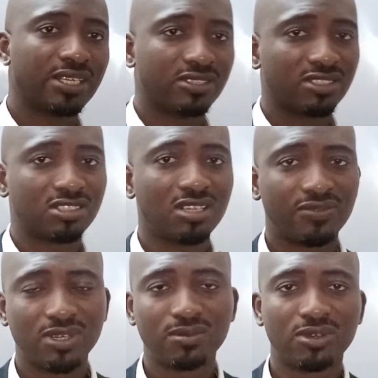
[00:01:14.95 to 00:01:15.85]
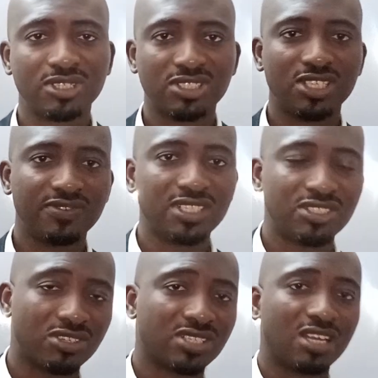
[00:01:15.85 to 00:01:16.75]
constitutional framework is giving is
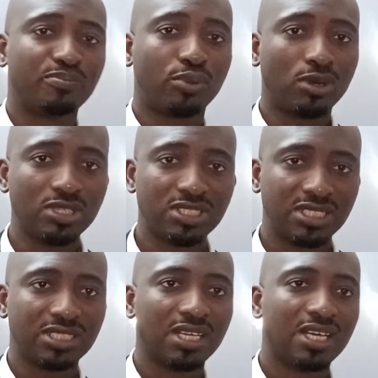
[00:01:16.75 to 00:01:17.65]
just a policy